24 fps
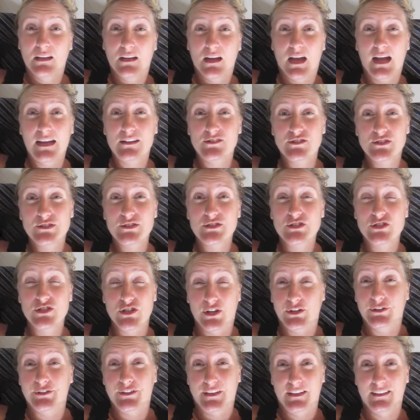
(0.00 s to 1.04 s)
I just
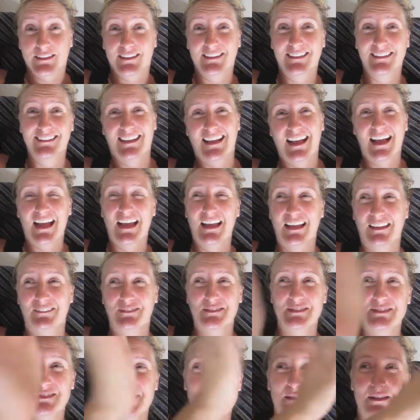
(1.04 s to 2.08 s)
sharted. I
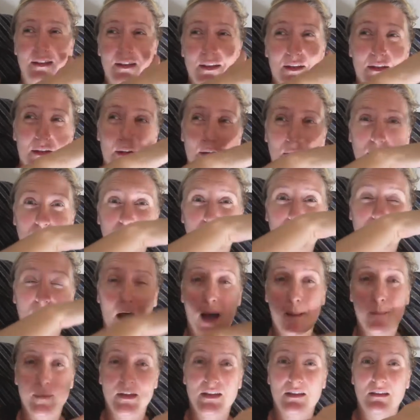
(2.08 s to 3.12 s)
was
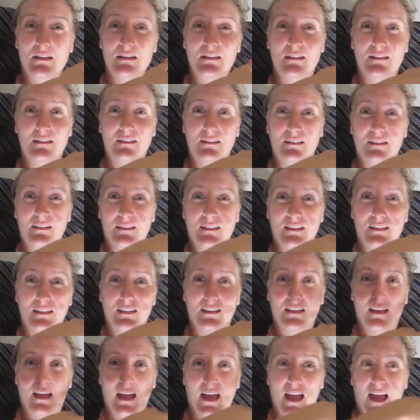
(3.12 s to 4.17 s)
vomiting,
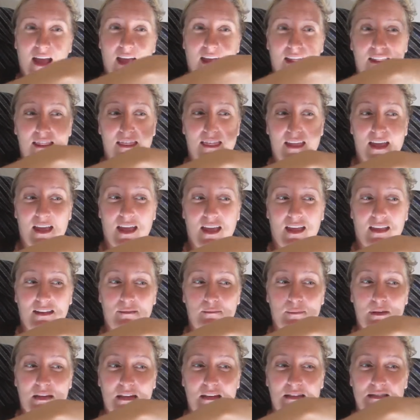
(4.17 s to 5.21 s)
and
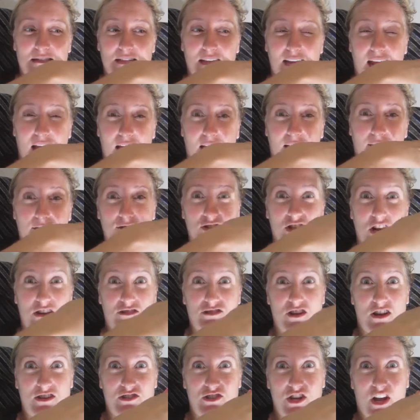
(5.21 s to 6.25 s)
then because I had
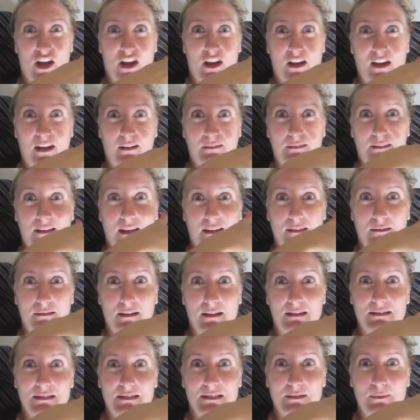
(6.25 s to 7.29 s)
cha-cha-cha out the other
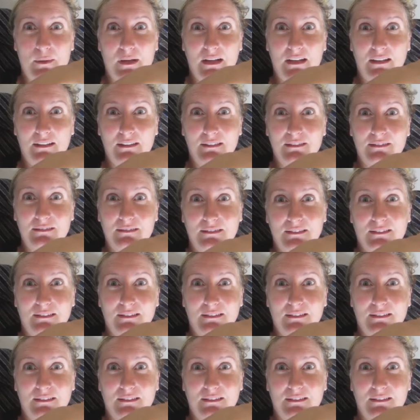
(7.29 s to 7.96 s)
end as well,